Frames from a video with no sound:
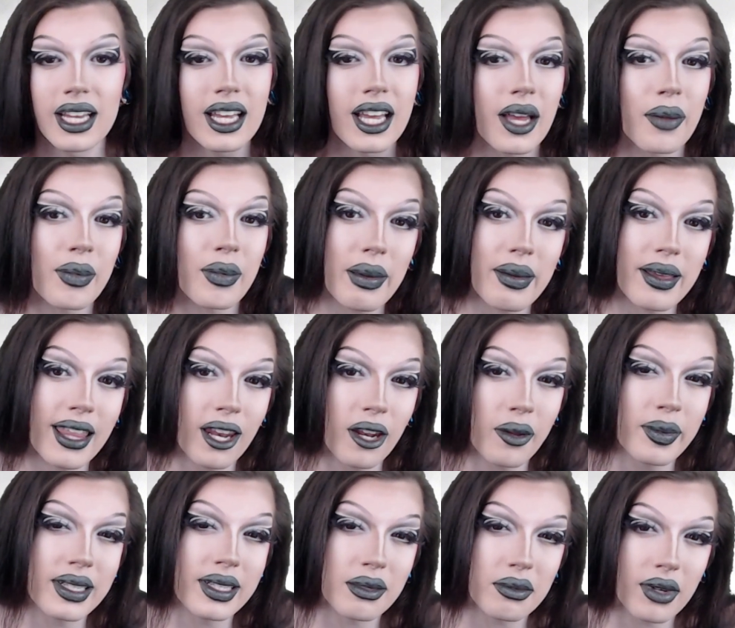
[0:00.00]
maybe that'll
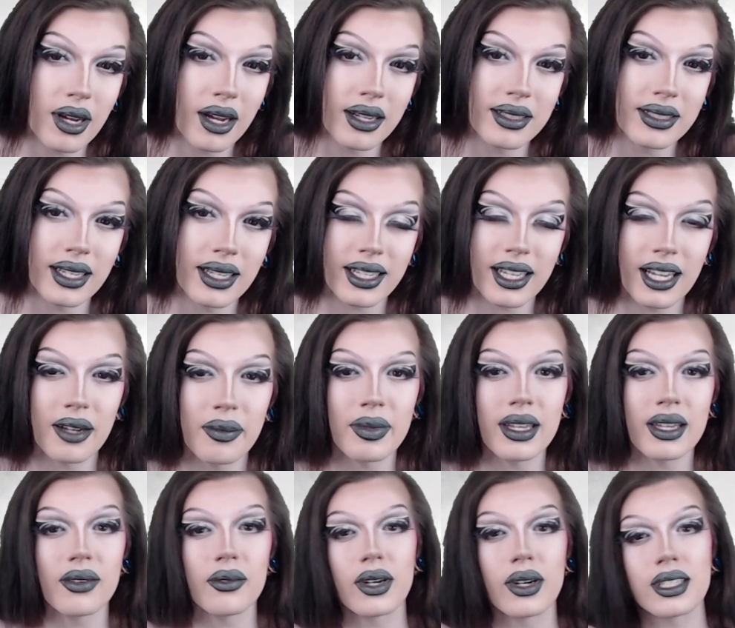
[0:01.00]
be some content
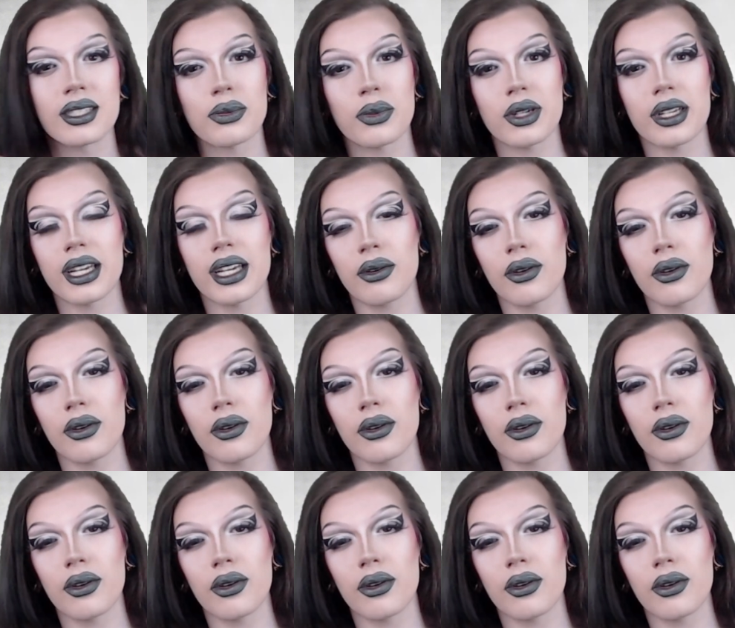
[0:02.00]
coming once the